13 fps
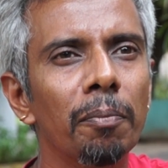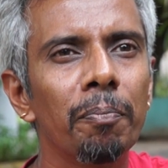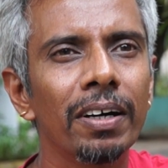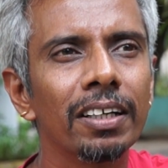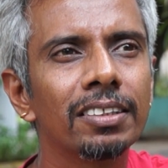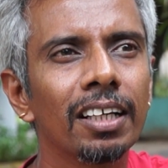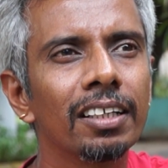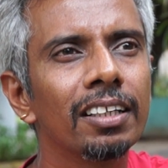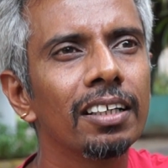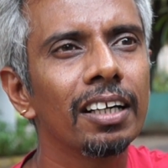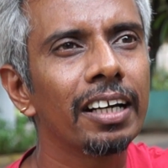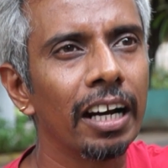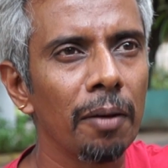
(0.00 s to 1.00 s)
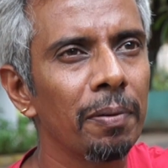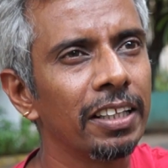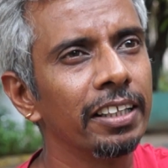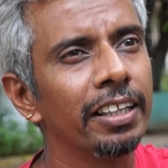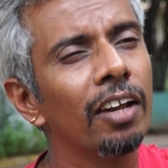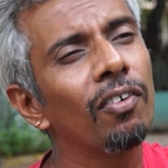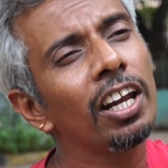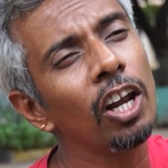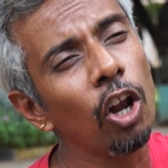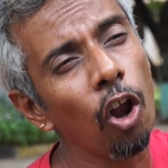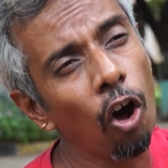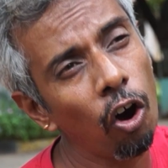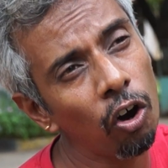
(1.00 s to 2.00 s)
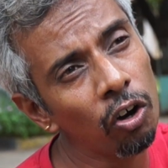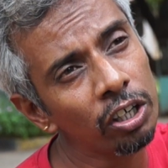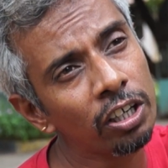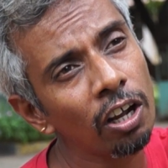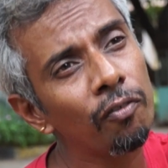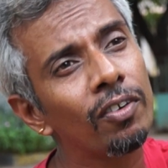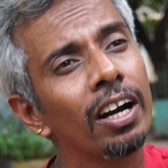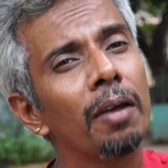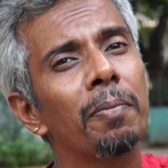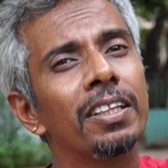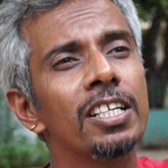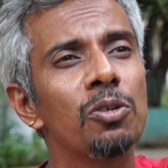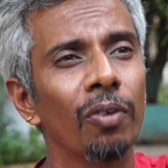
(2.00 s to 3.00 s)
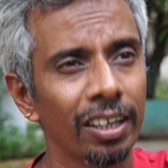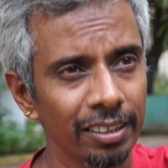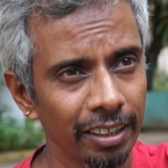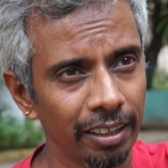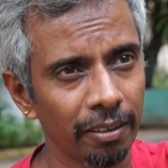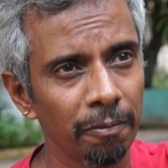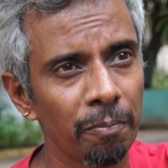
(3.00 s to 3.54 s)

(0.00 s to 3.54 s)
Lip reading: person Ganapathi. There were lot of Ganapathis were there.